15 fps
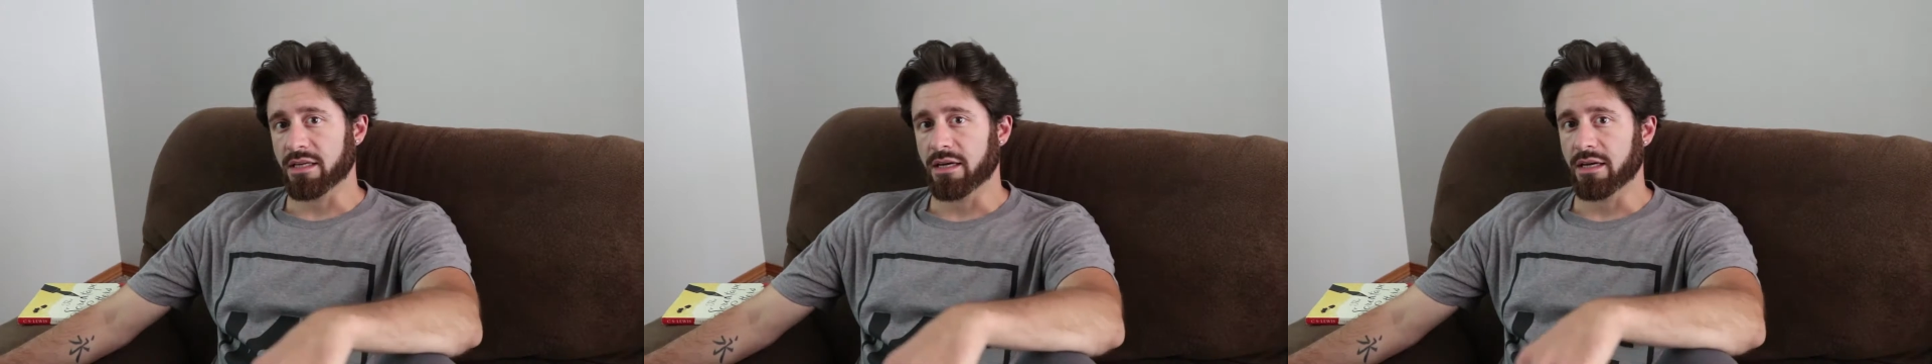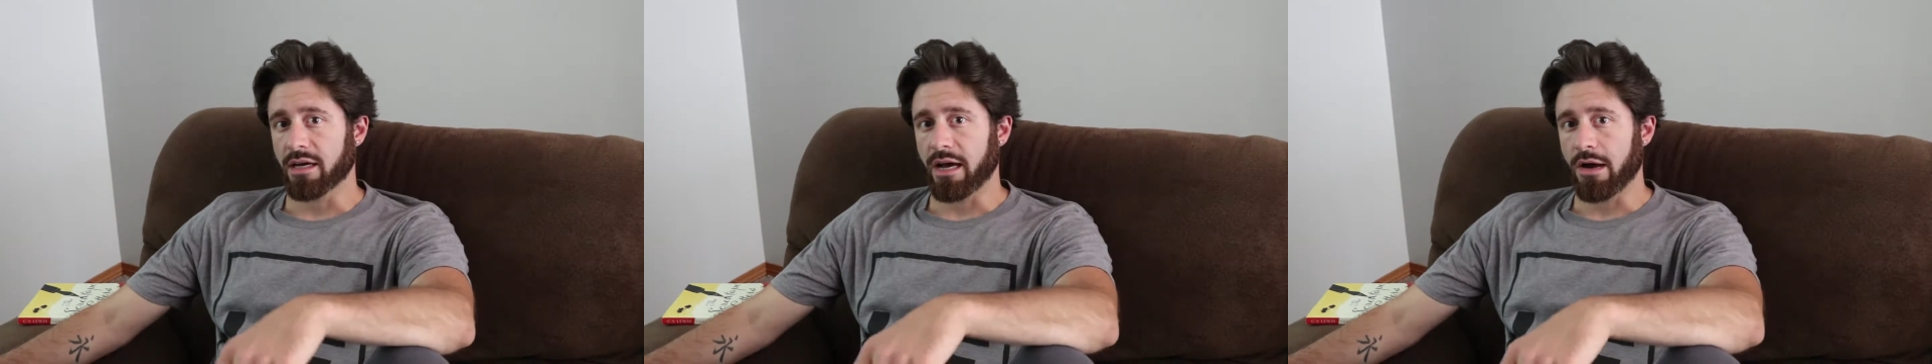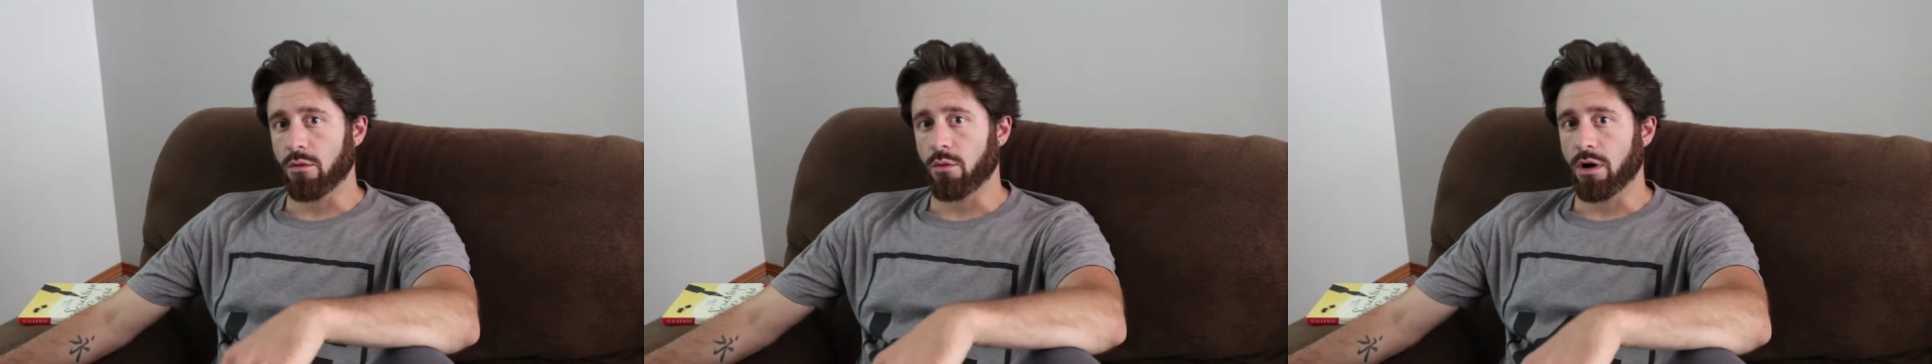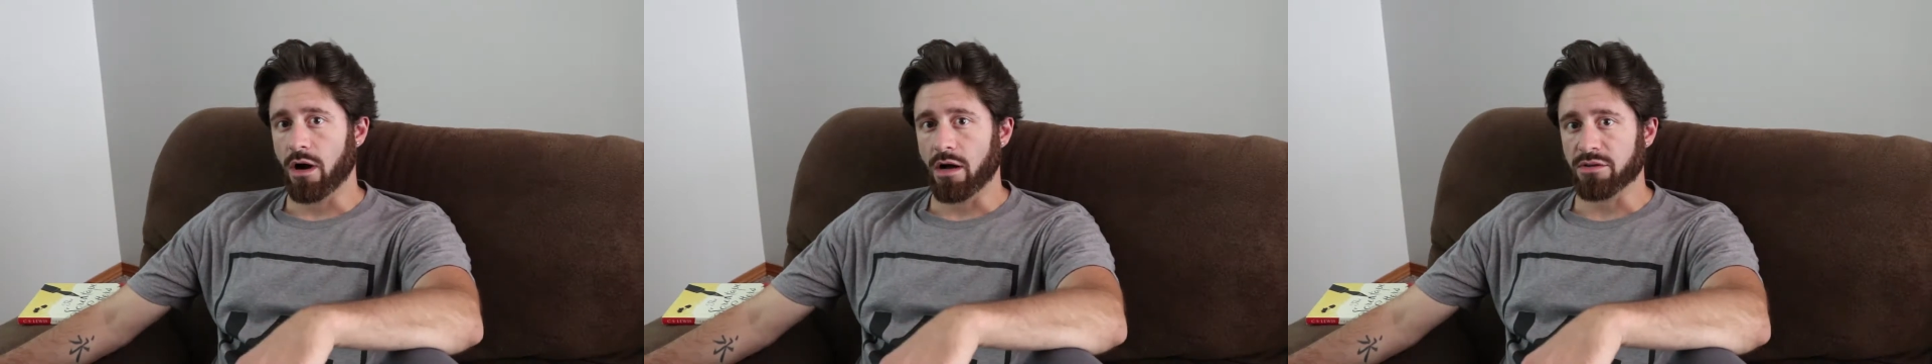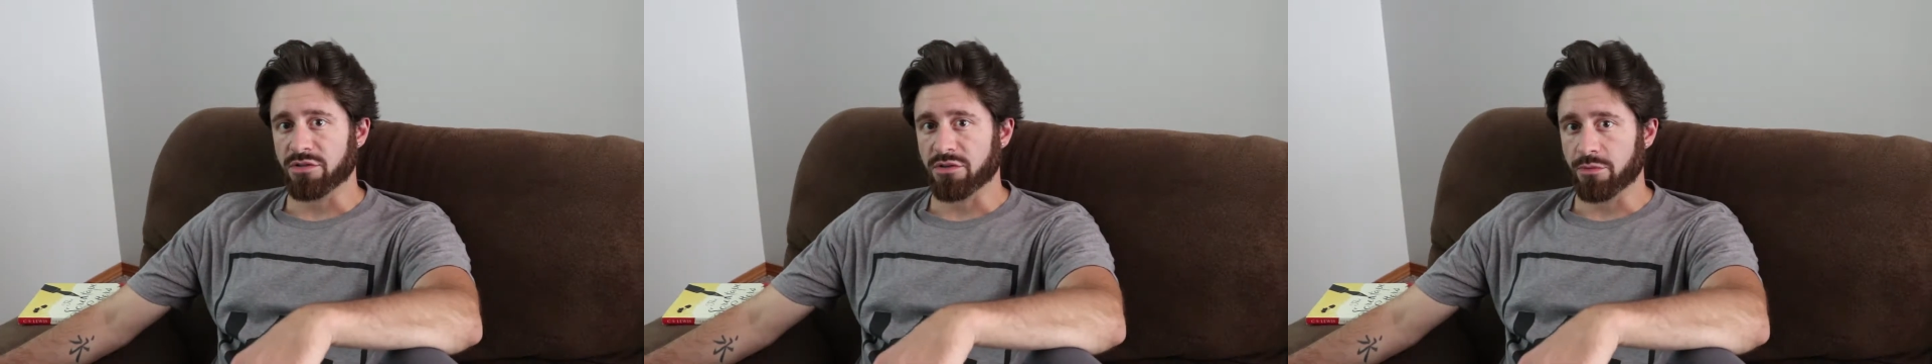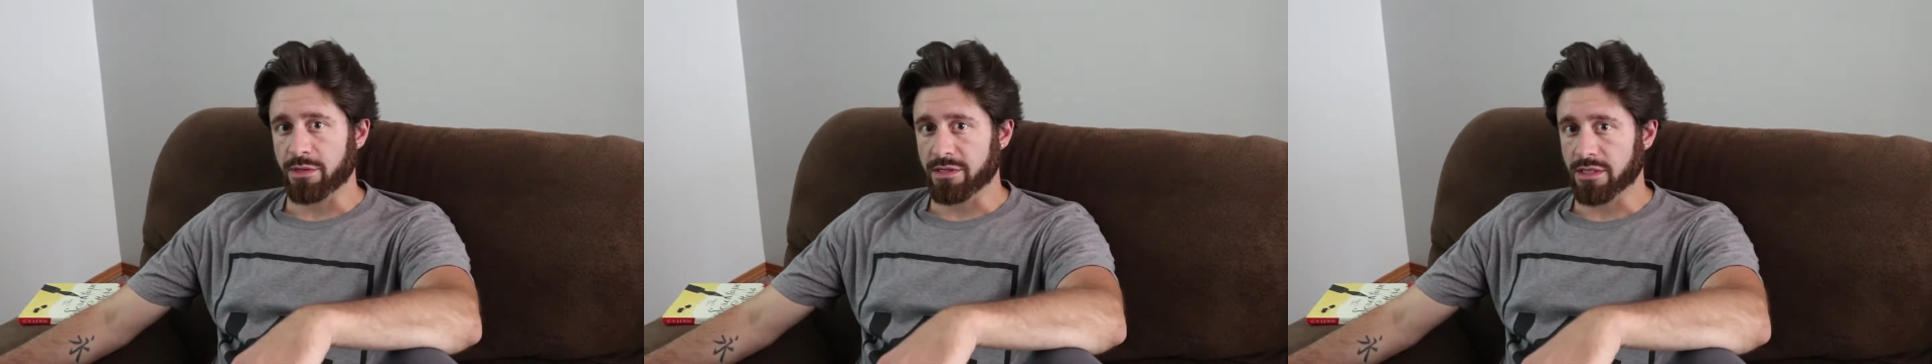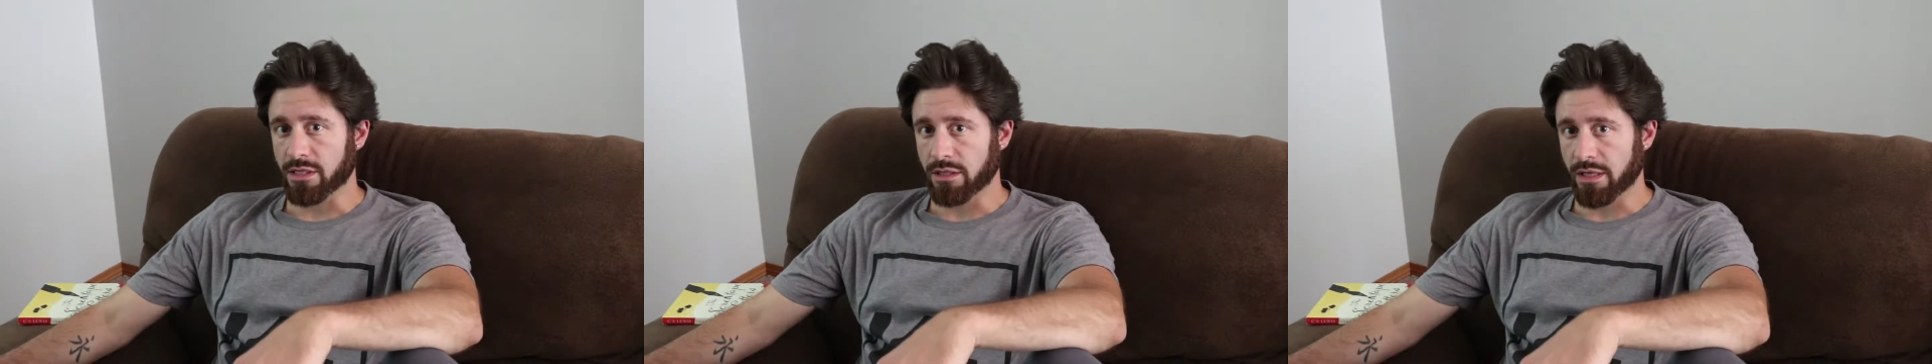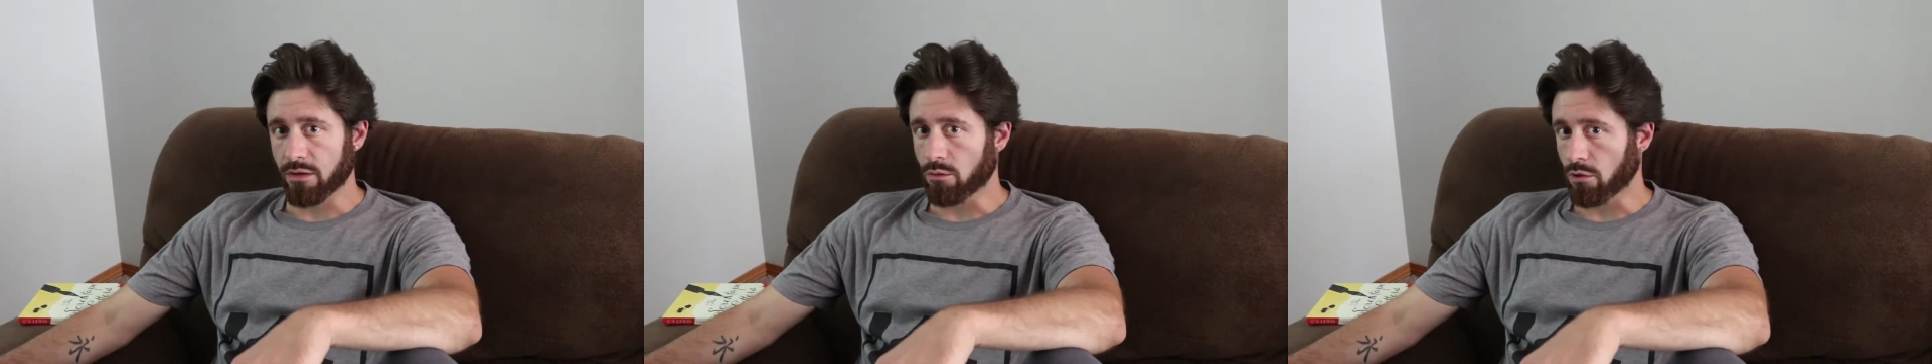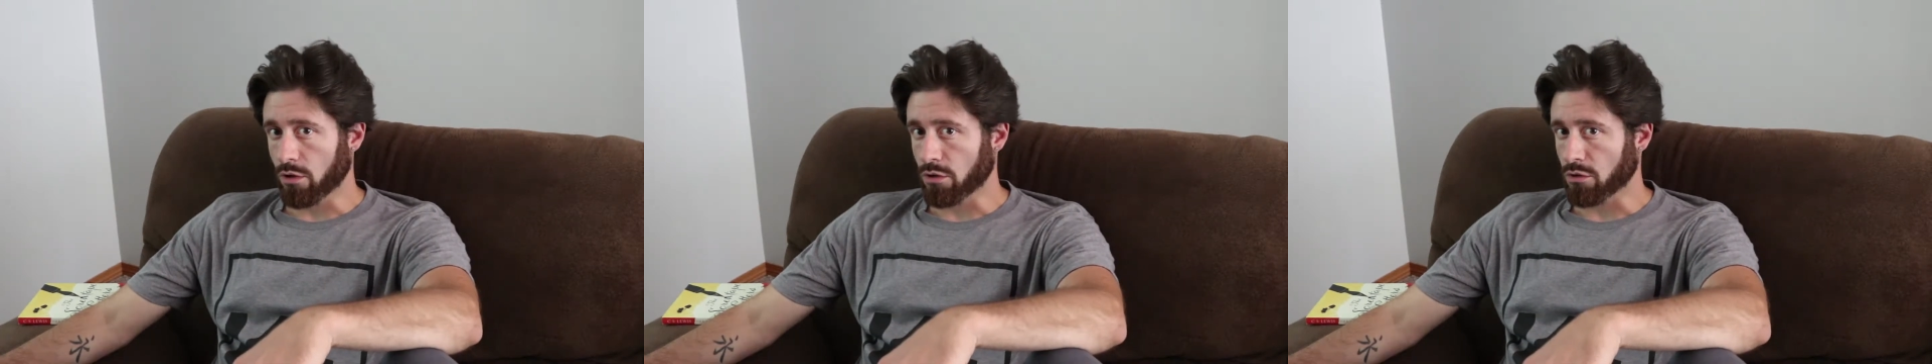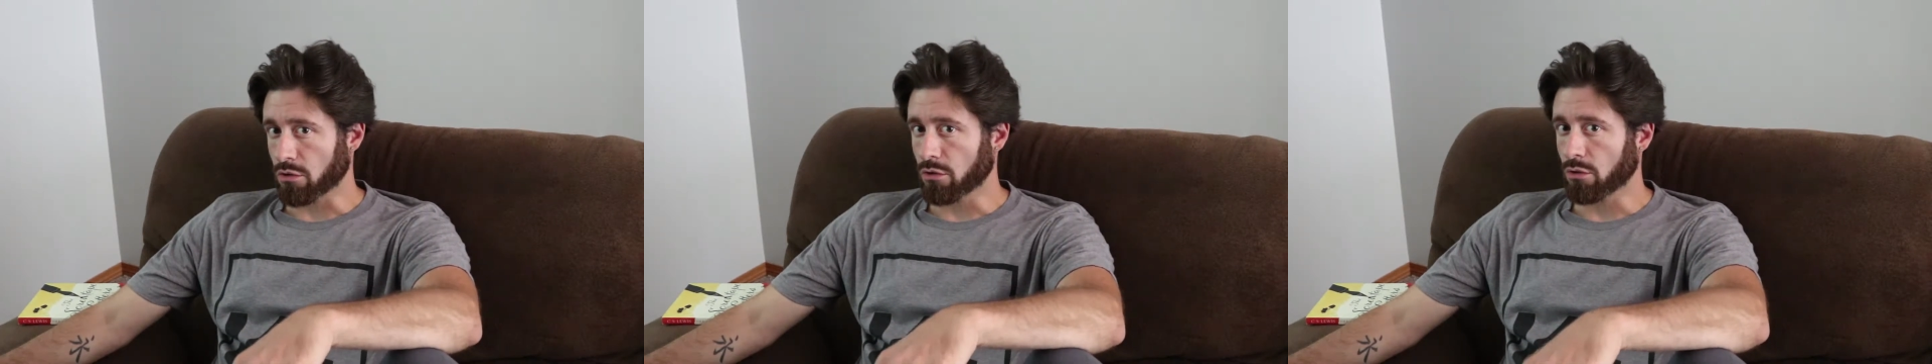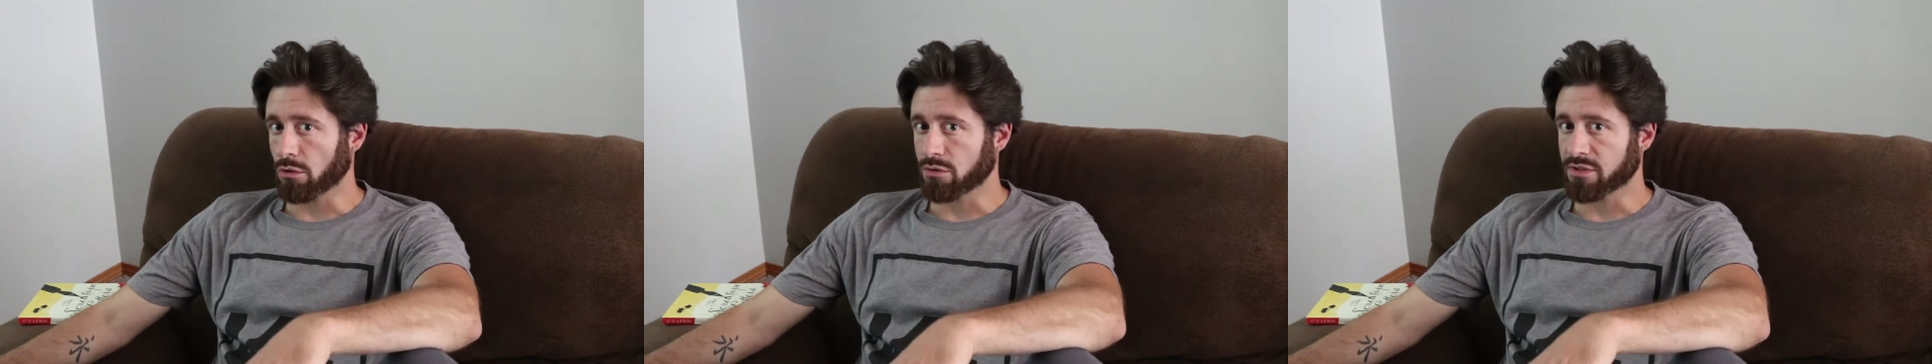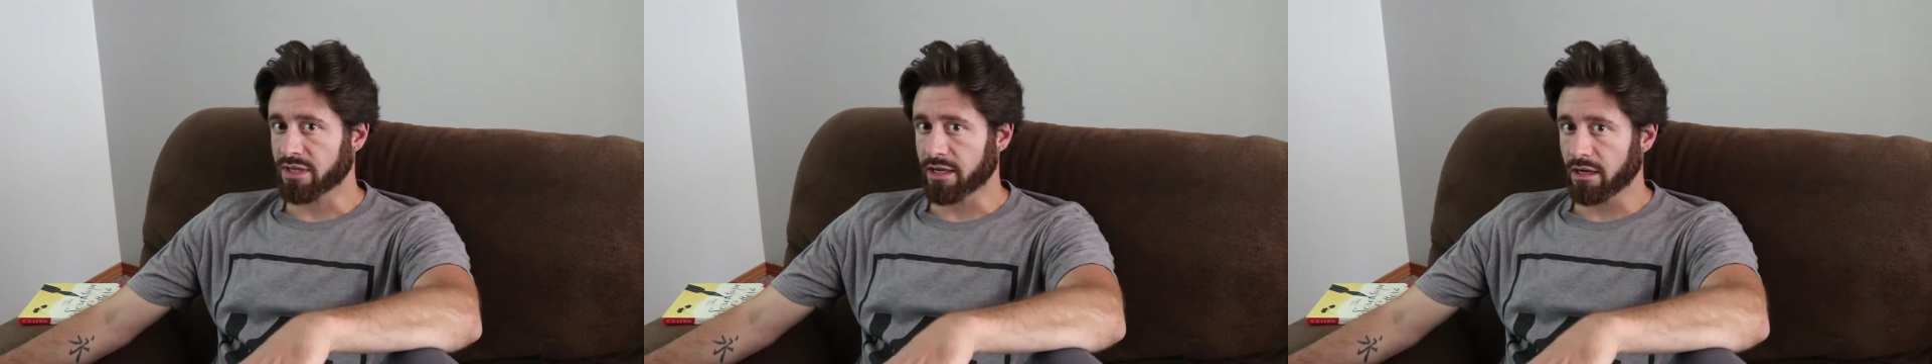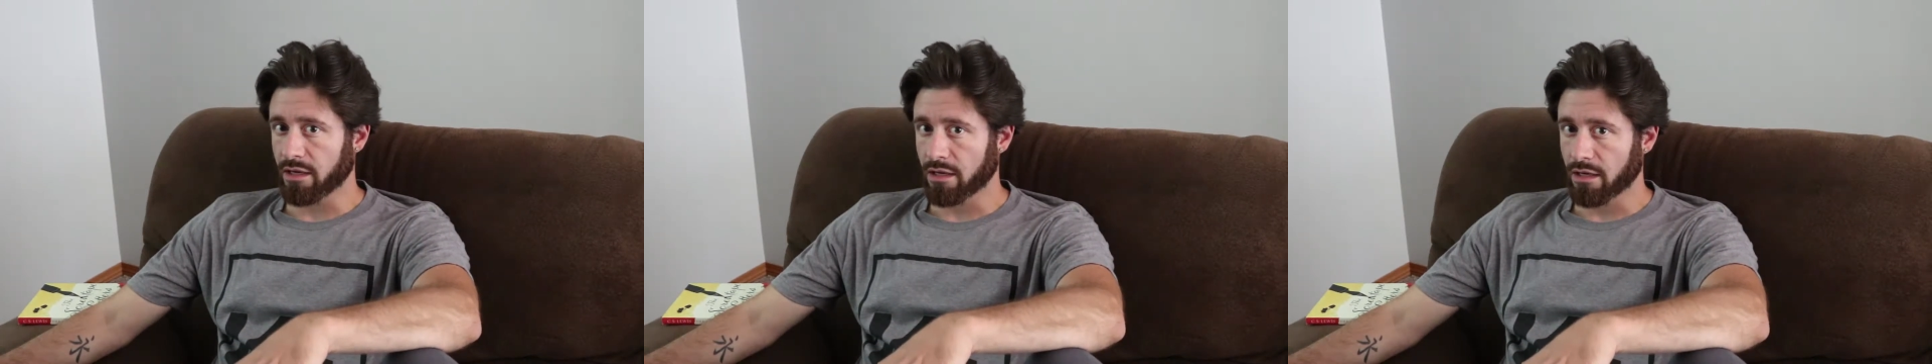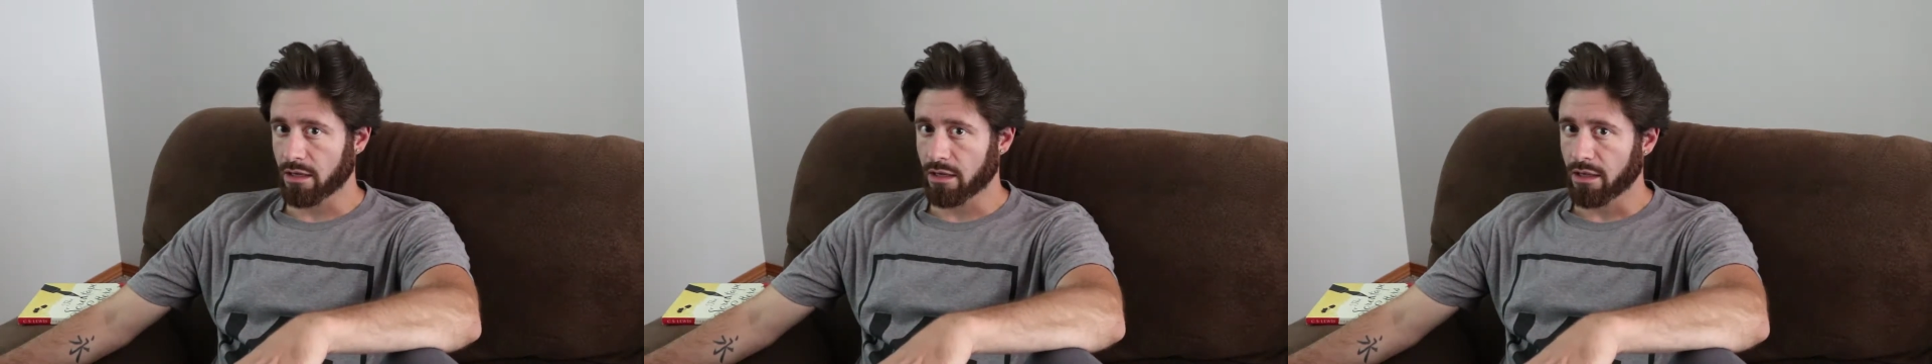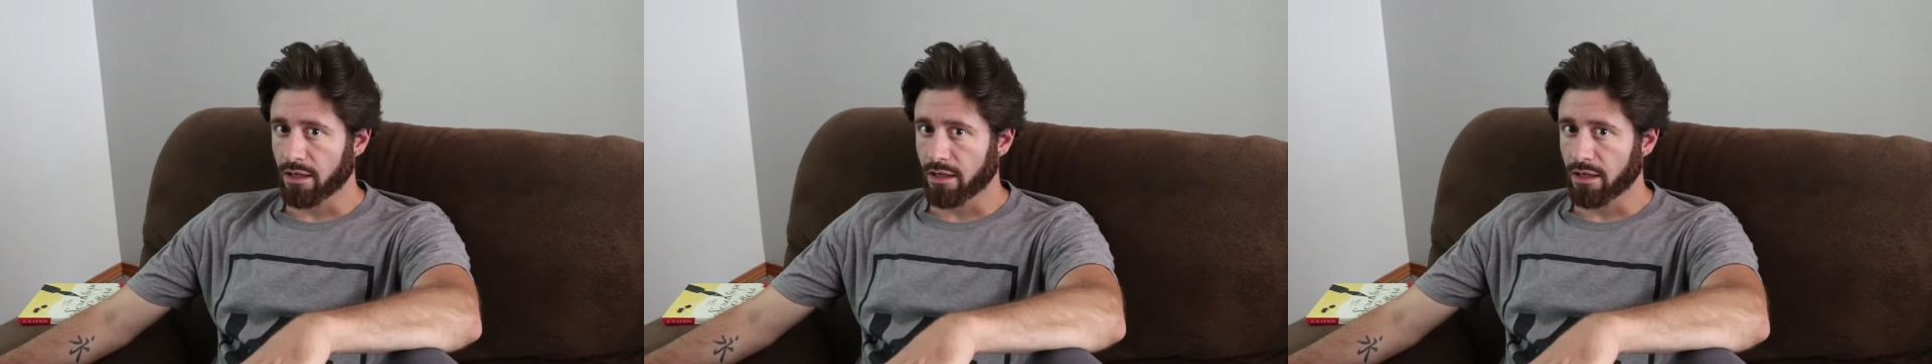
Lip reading: that I watched recently were on goal setting.